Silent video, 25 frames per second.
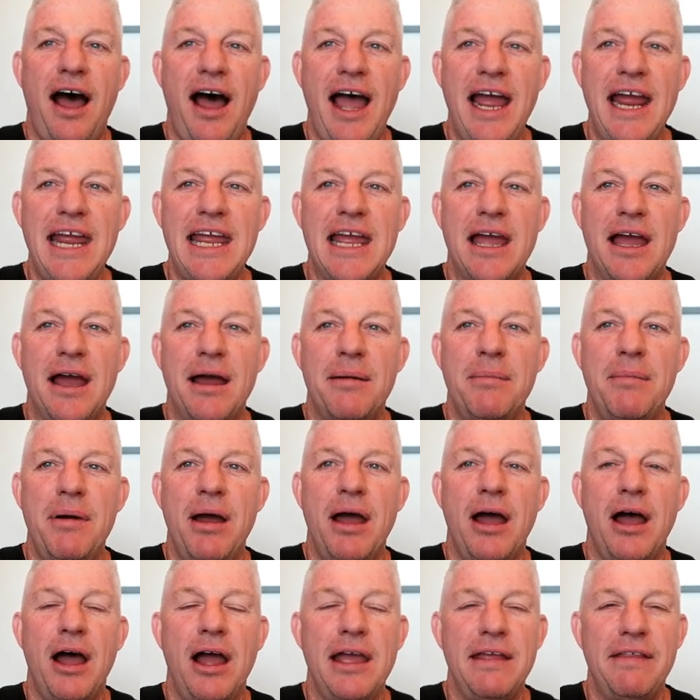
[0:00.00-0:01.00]
I
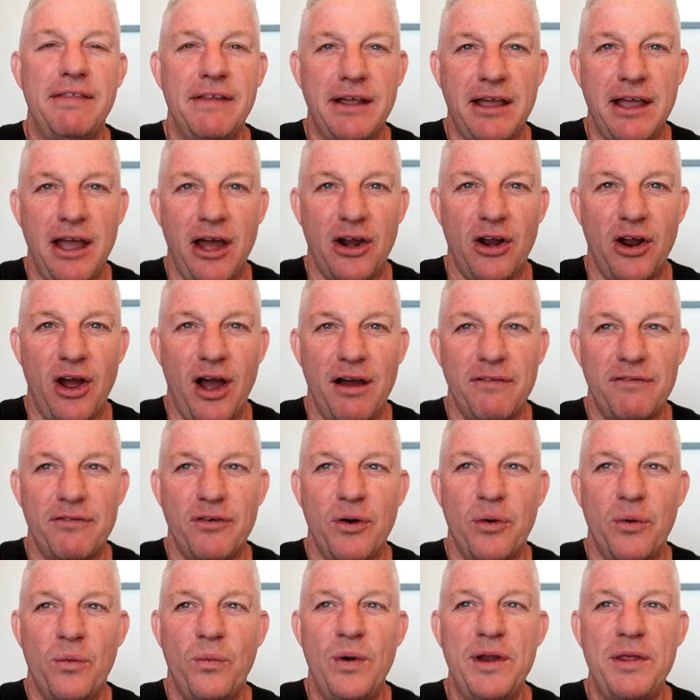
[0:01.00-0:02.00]
am in the
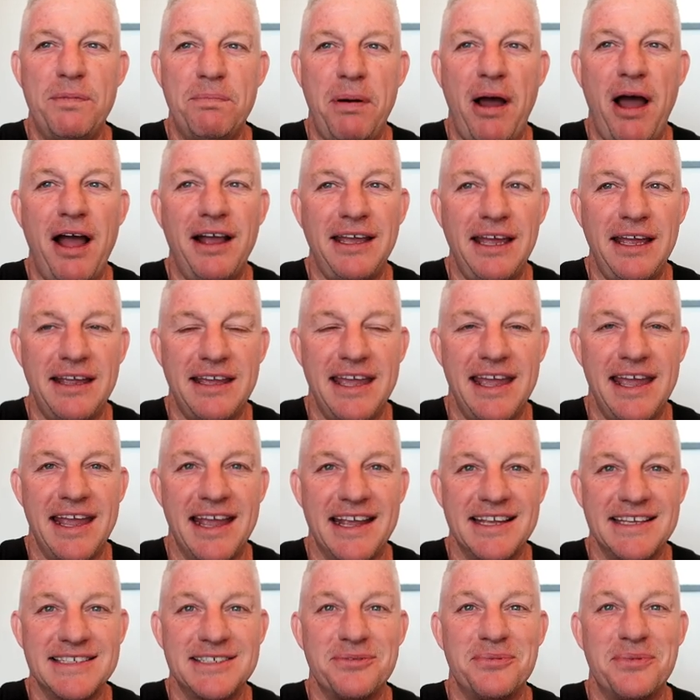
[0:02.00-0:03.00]
cutoff with pocket
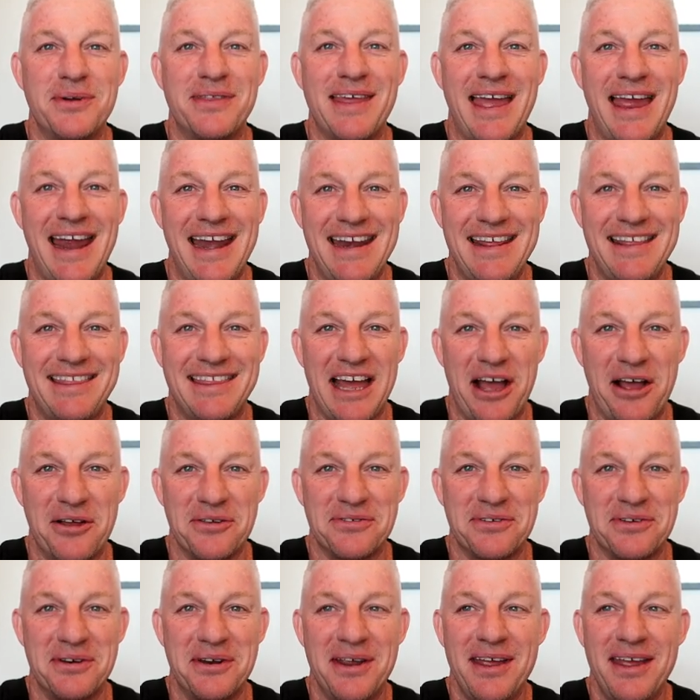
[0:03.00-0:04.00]
kings with eighty
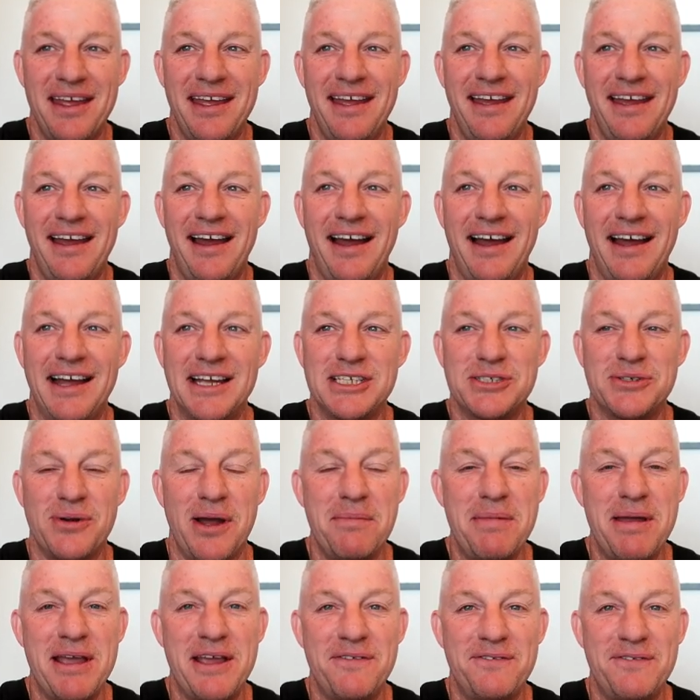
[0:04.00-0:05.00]
thousand. Uh, so
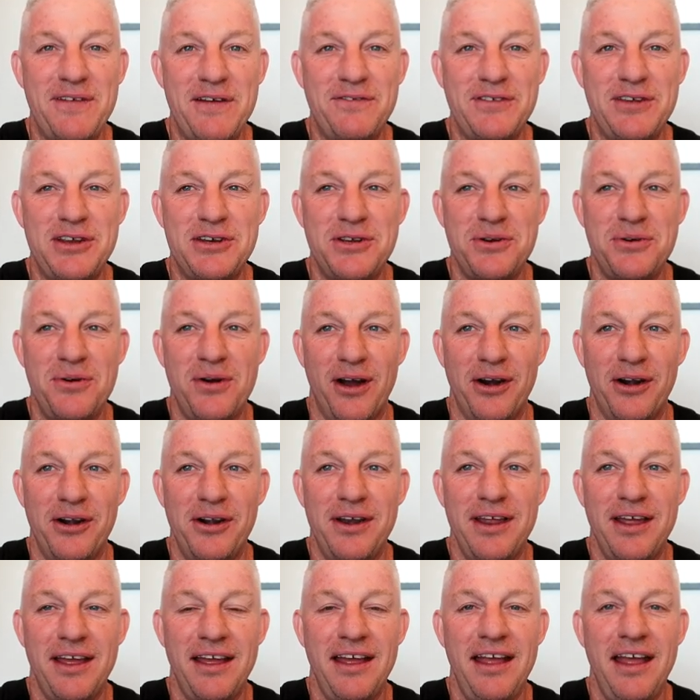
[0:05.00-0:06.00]
I make it fifty-two
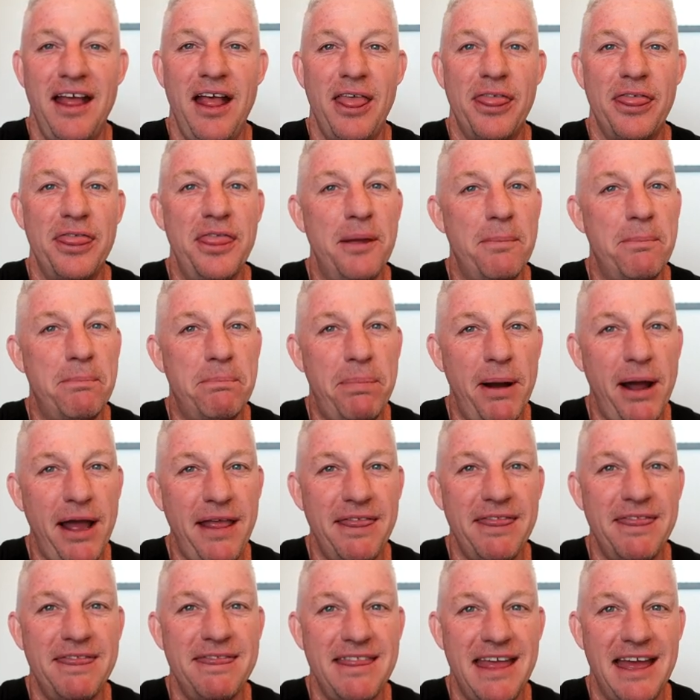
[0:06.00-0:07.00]
hundred. The
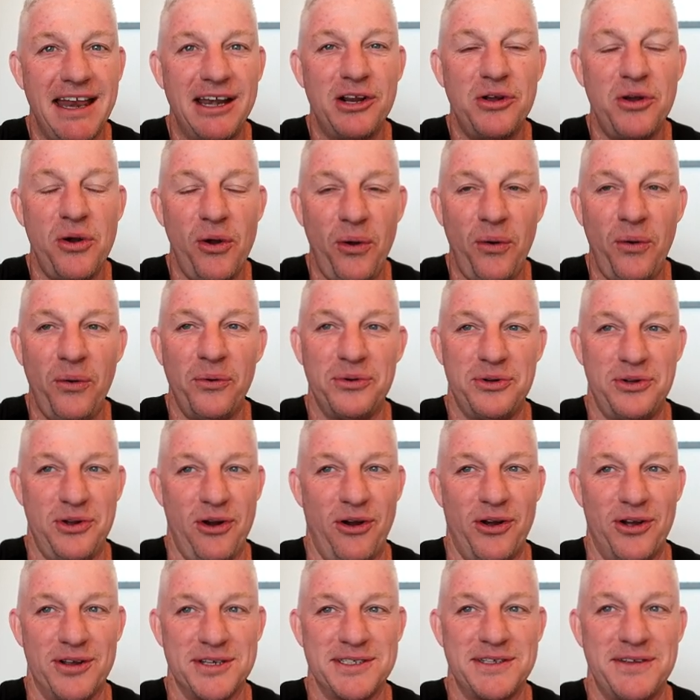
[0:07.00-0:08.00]
button then cold
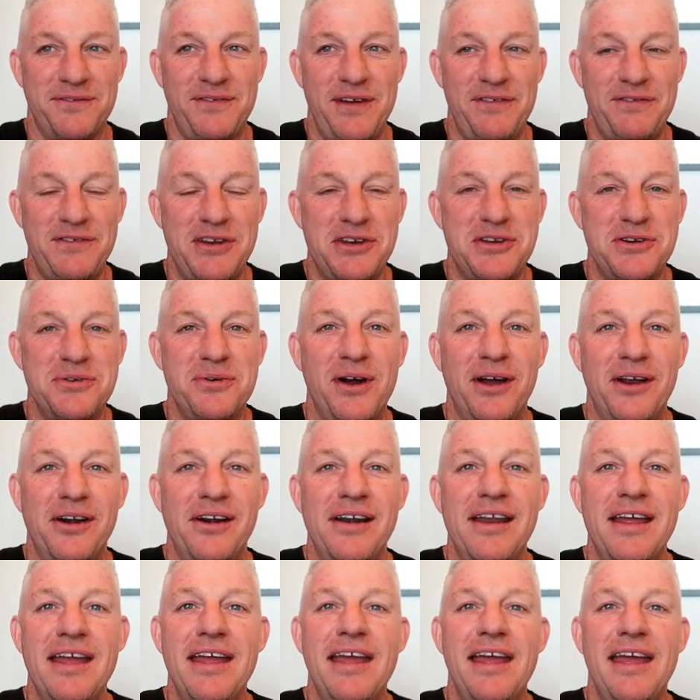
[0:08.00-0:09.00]
calls the fifty-two
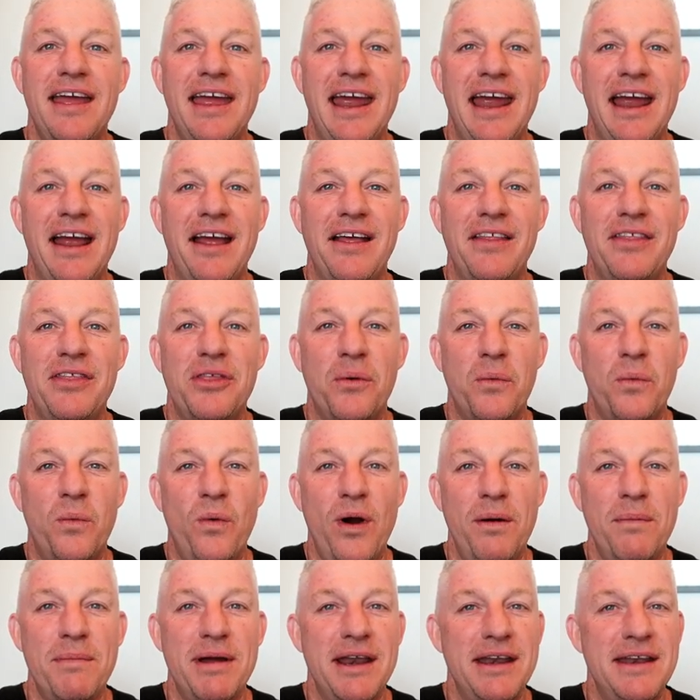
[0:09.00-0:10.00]
hundred, and the
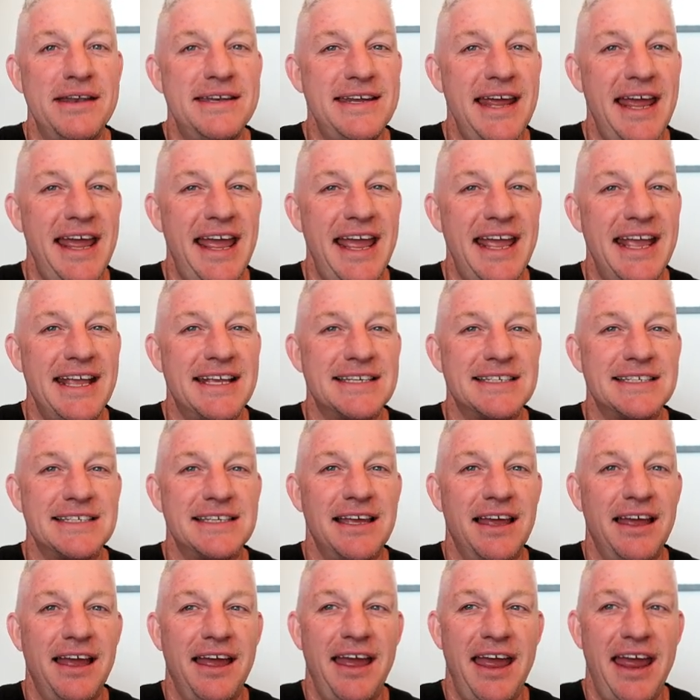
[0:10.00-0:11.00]
woman
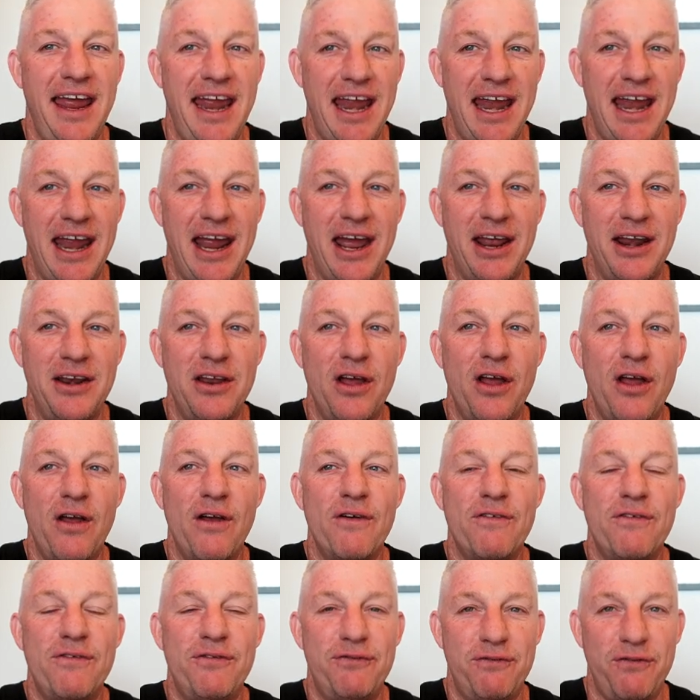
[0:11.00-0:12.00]
tanks and
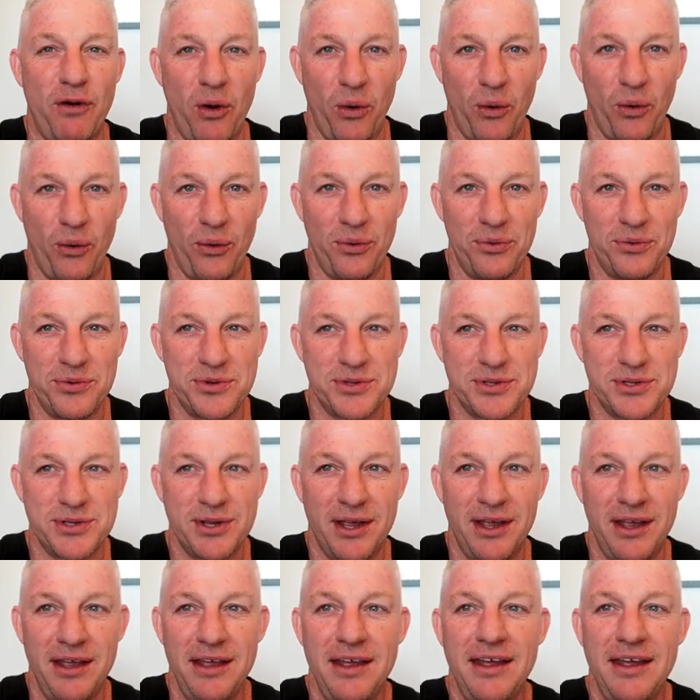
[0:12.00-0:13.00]

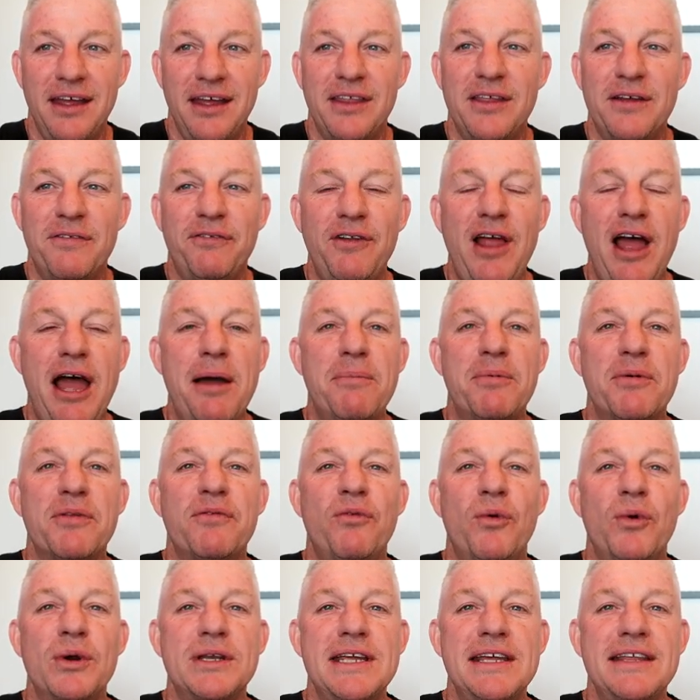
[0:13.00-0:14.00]
folds. The flop with
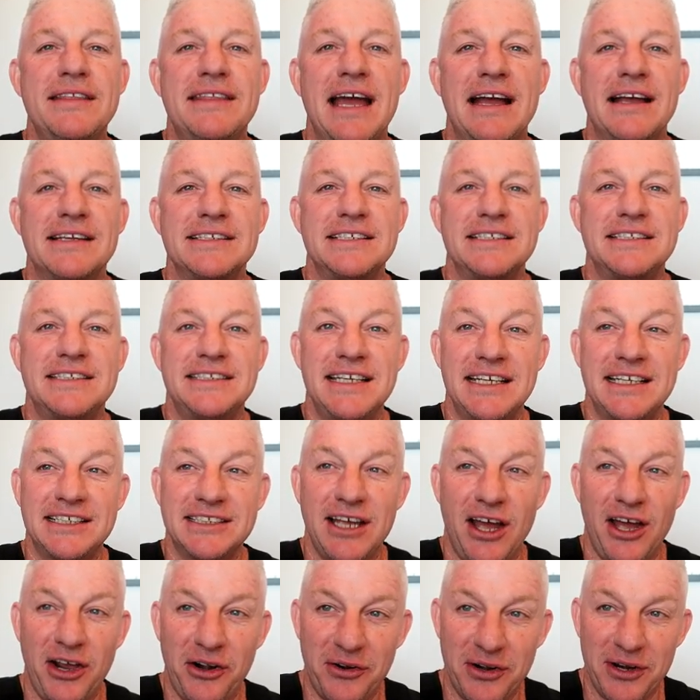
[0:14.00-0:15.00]
fourteen thousand
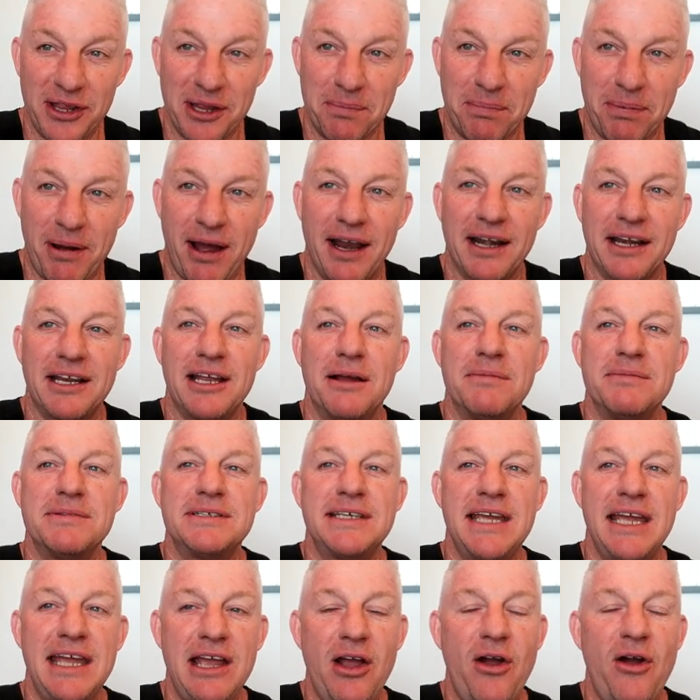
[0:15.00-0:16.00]
six hundred in the pot
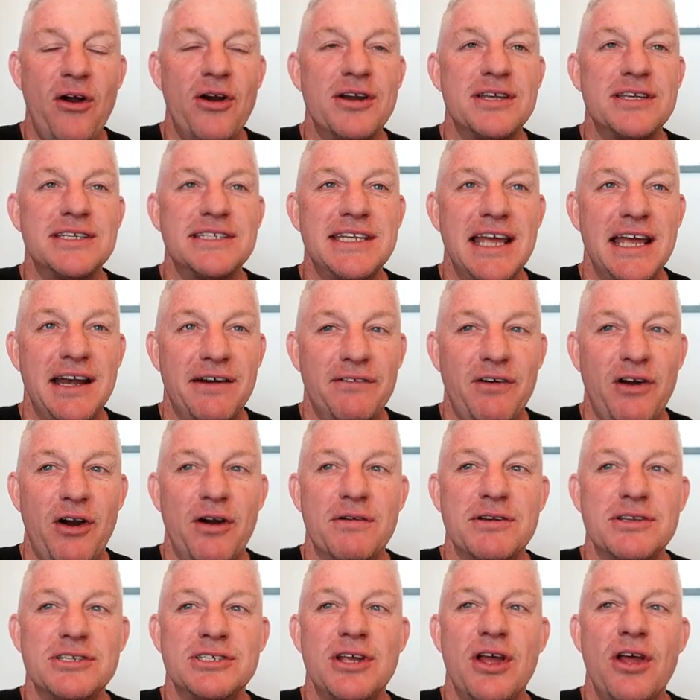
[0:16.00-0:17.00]
comes king of hearts, ten of
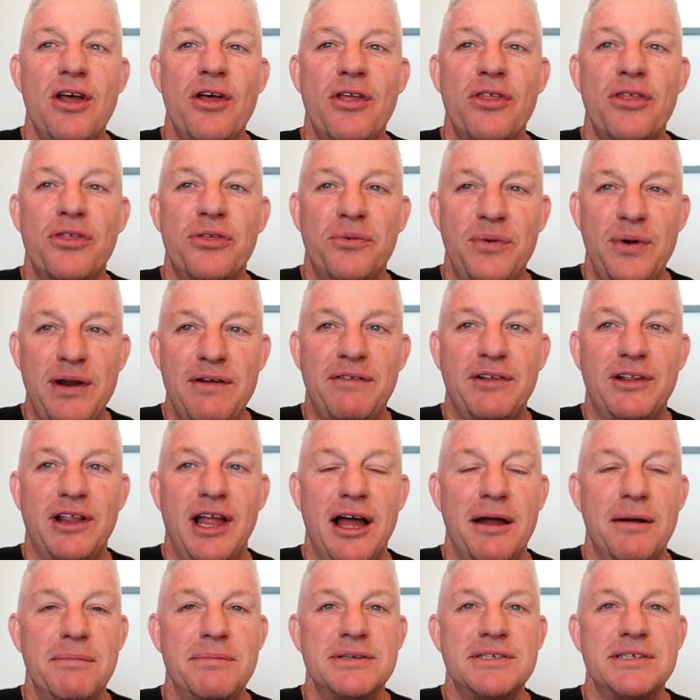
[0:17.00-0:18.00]
hearts, three of
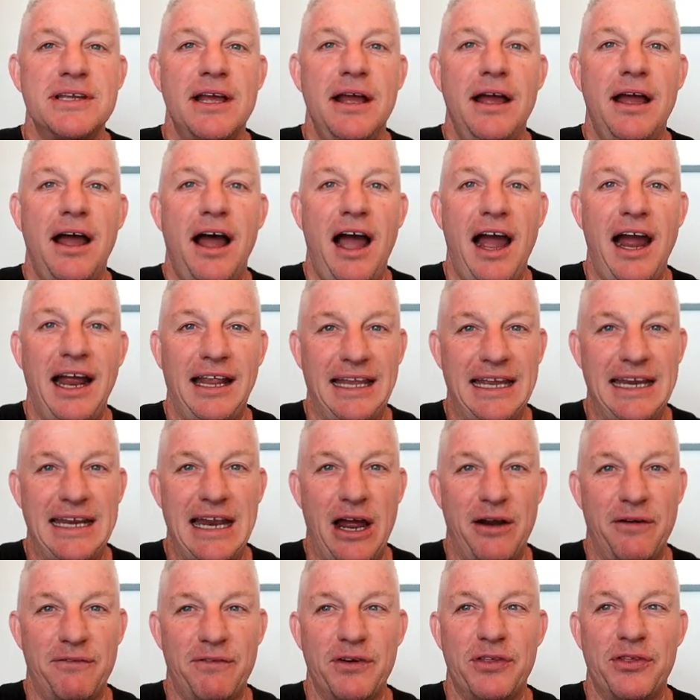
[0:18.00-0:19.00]
clubs. I lead
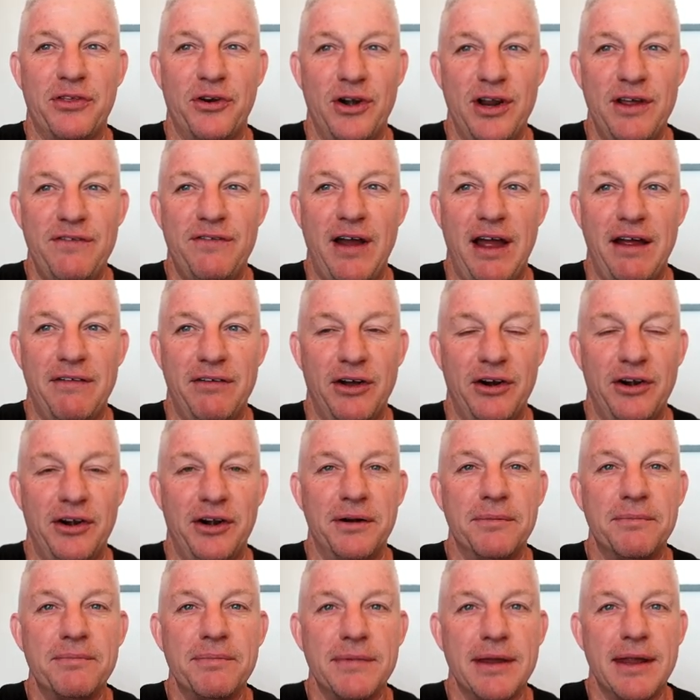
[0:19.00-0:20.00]
out for thirty-five
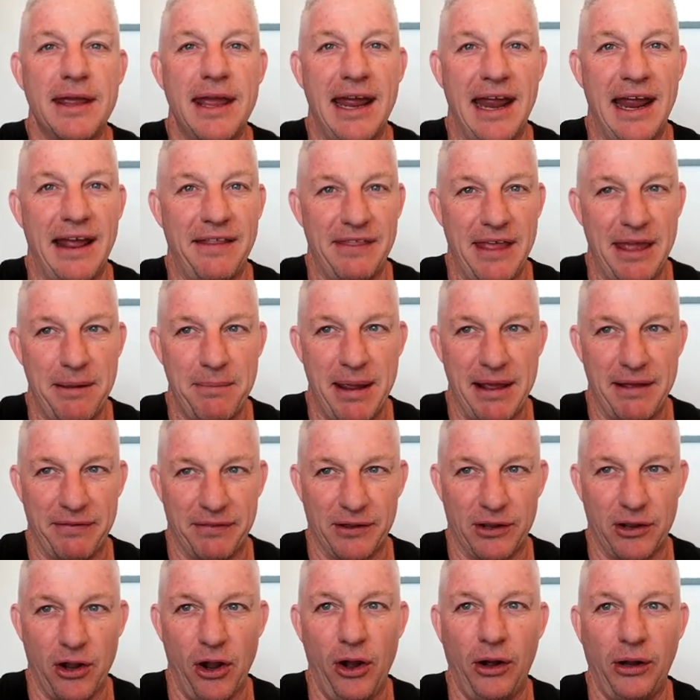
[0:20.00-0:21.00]
hundred, and they
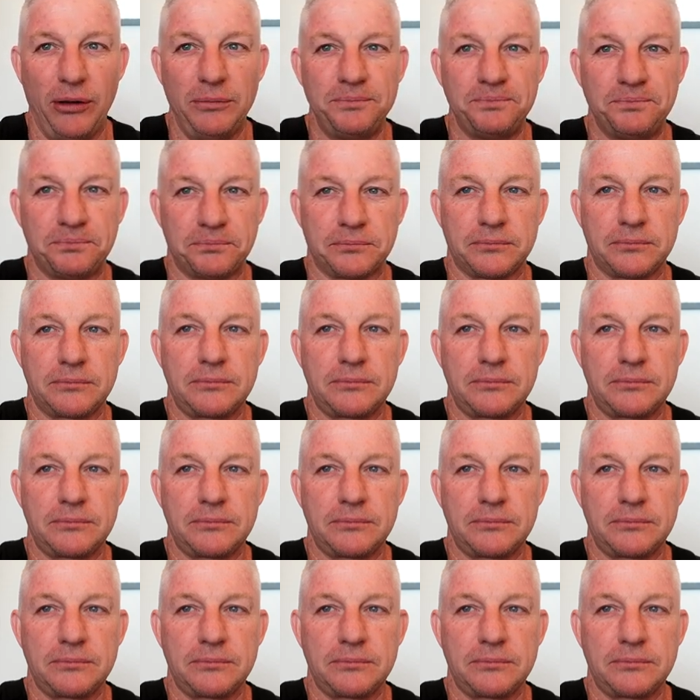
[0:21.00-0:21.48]
make the call.